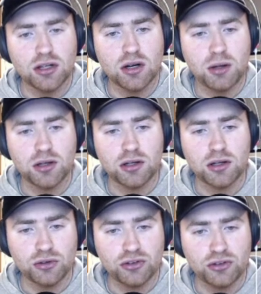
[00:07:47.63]
Bont and
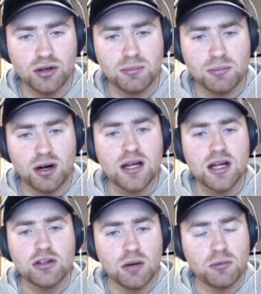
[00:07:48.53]
Dawson on bye.
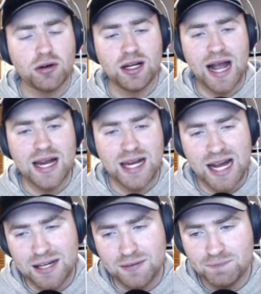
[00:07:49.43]
Tom Green,
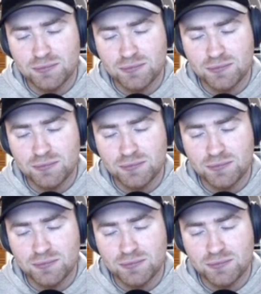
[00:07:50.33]
88.